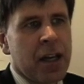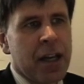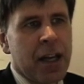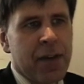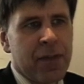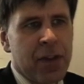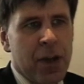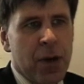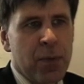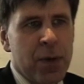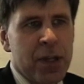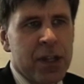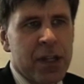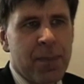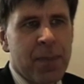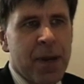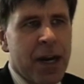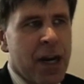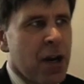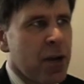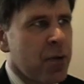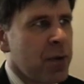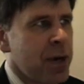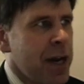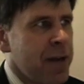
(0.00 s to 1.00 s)
If they read the
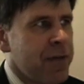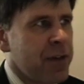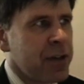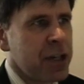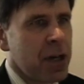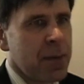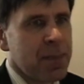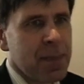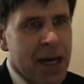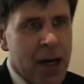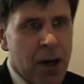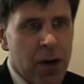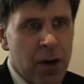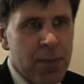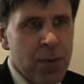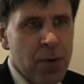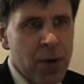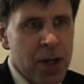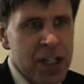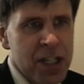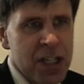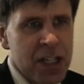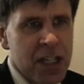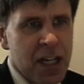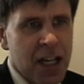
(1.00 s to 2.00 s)
paragraph on your
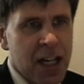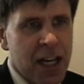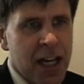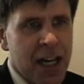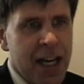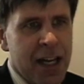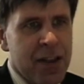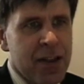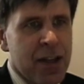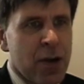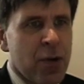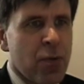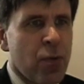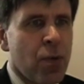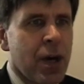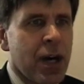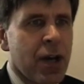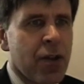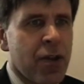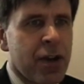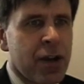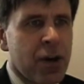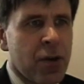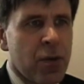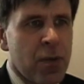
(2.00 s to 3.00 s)
PowerPoint slide, then
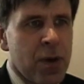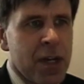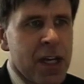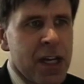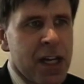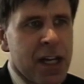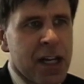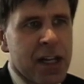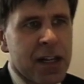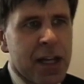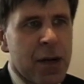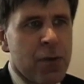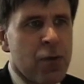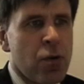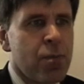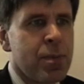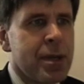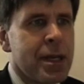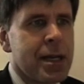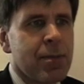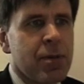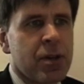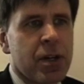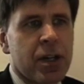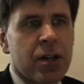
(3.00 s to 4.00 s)
while they're reading, they won't
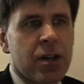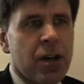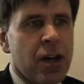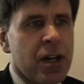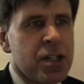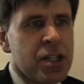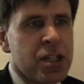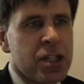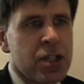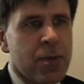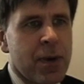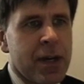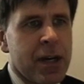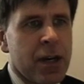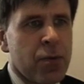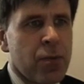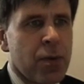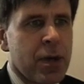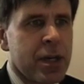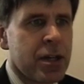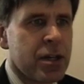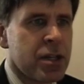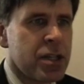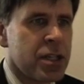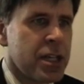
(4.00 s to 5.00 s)
be able to concentrate on
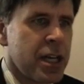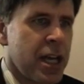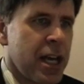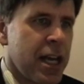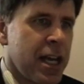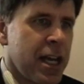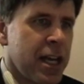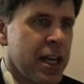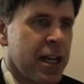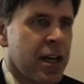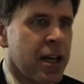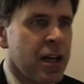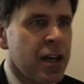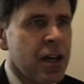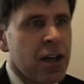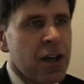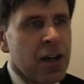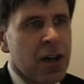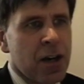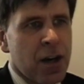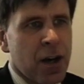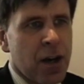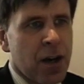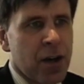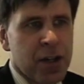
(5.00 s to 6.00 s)
what you're saying.
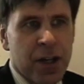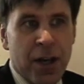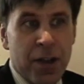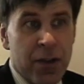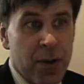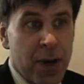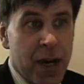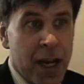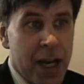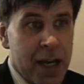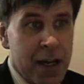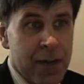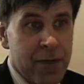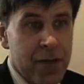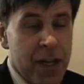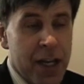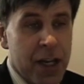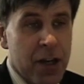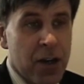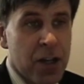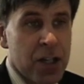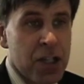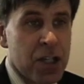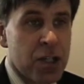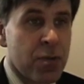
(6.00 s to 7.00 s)
On the other hand, if
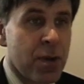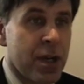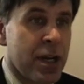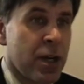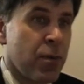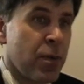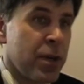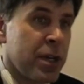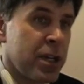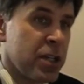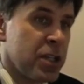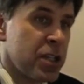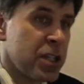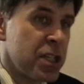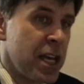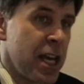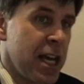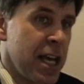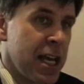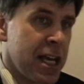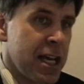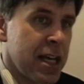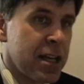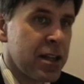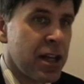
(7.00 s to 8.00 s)
they concentrate on what you're
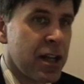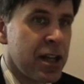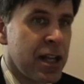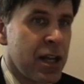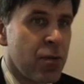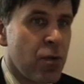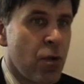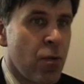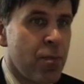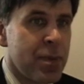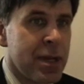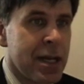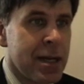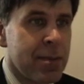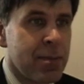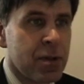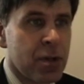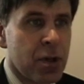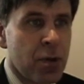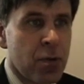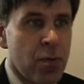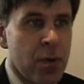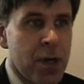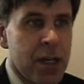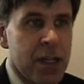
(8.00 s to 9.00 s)
saying, then they won't be
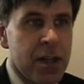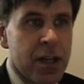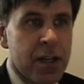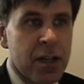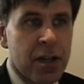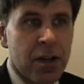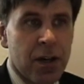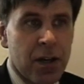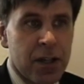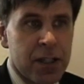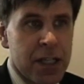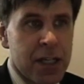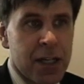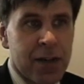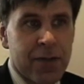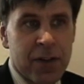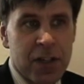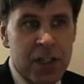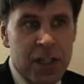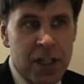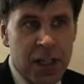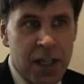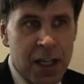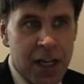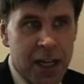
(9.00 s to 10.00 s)
able to read the content of
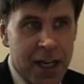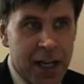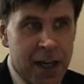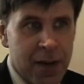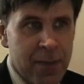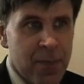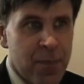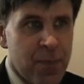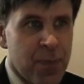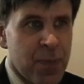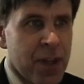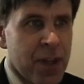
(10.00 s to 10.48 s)
your slide.